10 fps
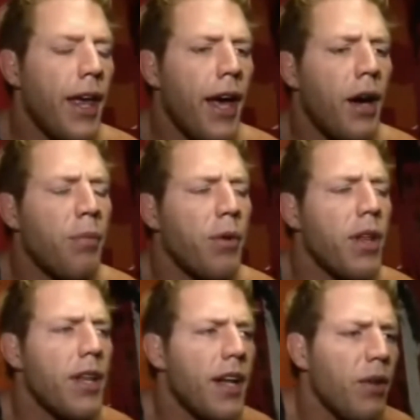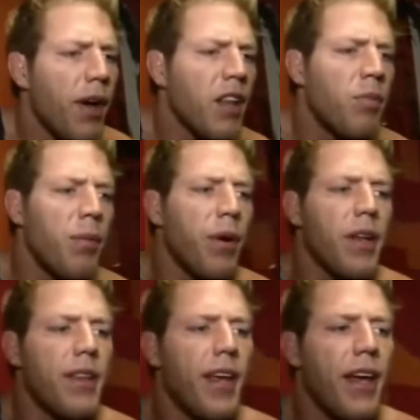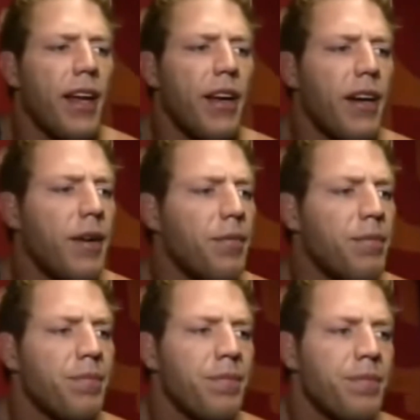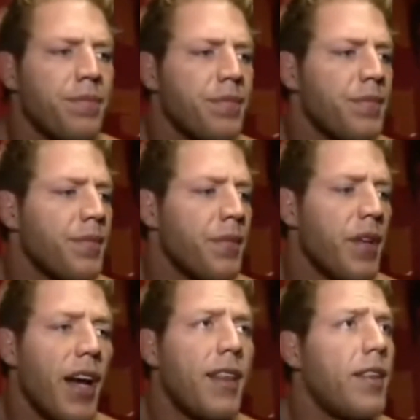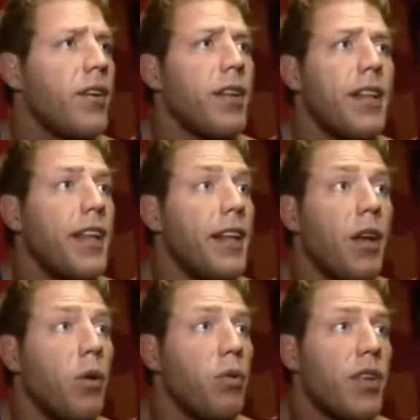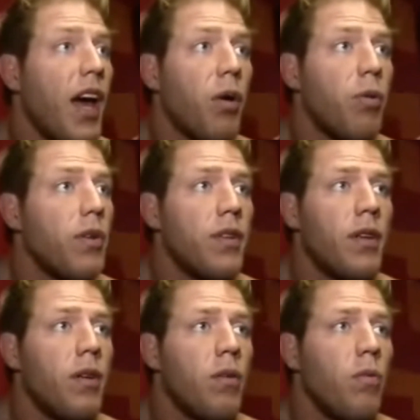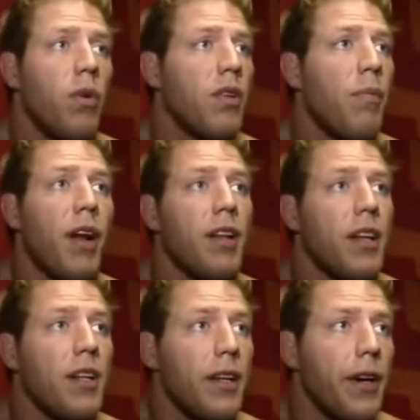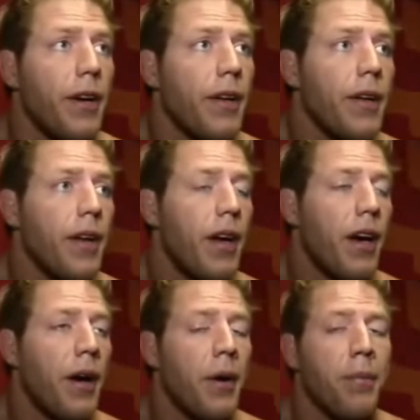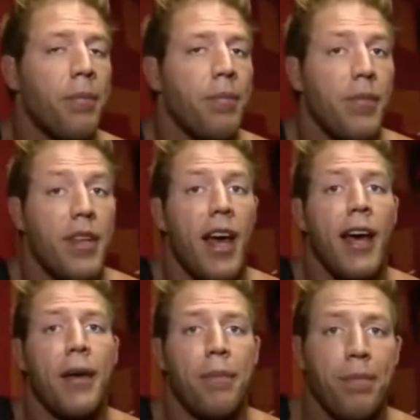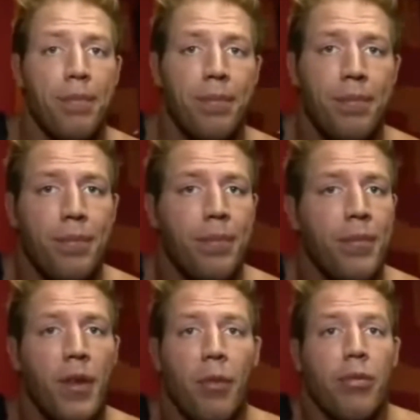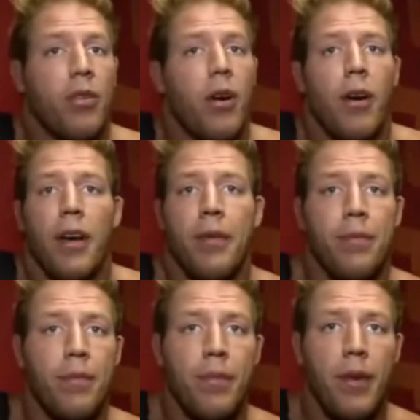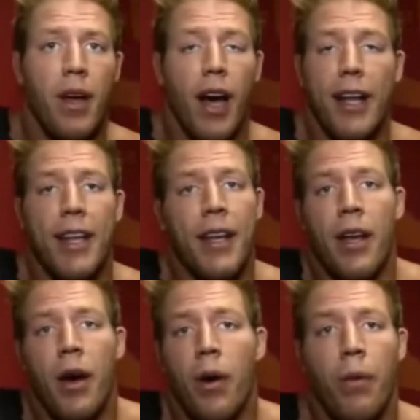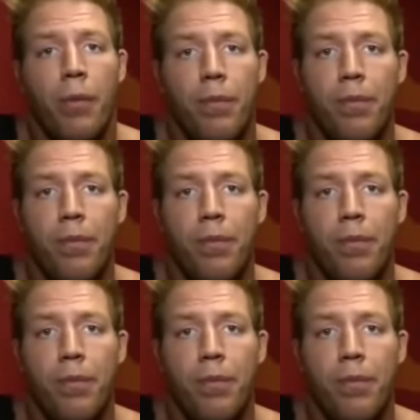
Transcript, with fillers: Yeah, I'm really glad you asked me about that. Um, I sincerely didn't know Zack was wasn't medically cleared. Um, Zack, I'm sorry. I didn't know.